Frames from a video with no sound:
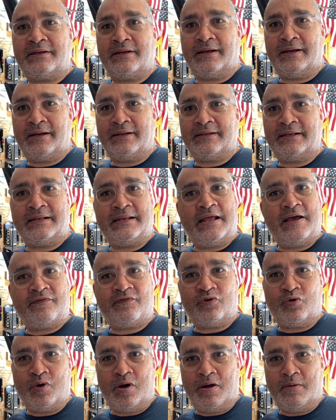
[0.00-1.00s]
Didn't have
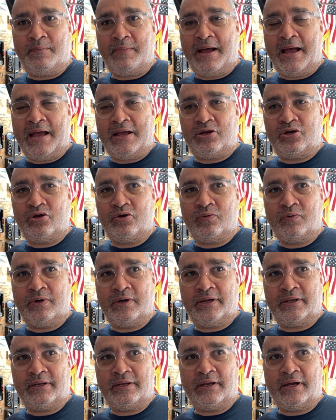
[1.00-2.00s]
to go out and buy a new
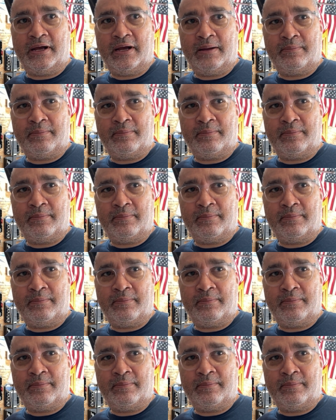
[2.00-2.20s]
one.